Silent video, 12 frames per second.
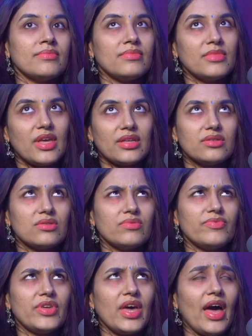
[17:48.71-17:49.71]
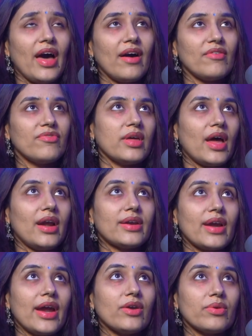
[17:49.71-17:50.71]
Yes, so we have, I'll
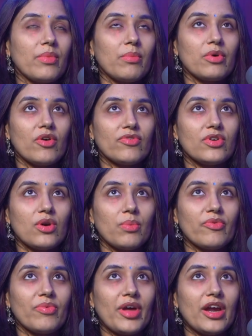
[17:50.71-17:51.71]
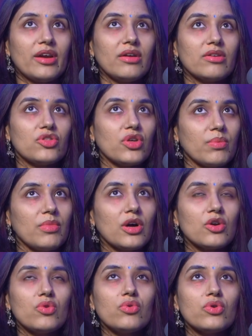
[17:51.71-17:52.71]
try to remember off the top of my head,
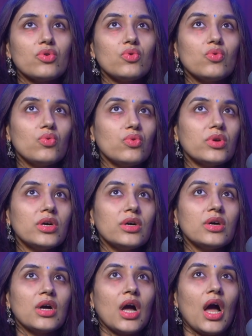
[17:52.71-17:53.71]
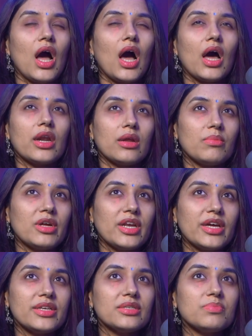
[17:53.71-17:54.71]
Chikmagalur, Coorg,
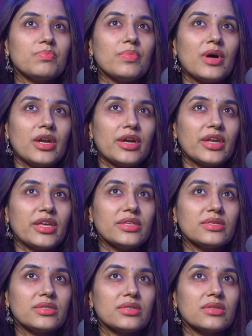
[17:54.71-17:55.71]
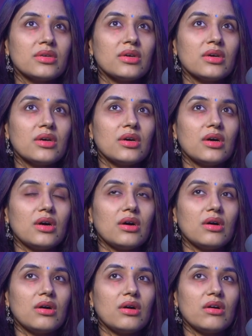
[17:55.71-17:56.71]
Annamalais, Palanis,
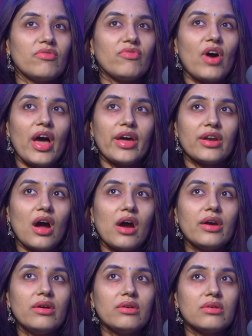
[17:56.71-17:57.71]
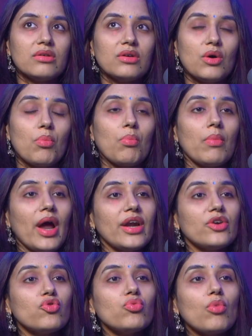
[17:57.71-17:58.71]
Wayanad,
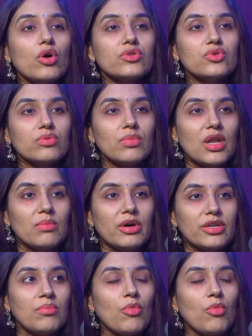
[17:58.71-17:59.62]
and 2 Monsoon Malabars.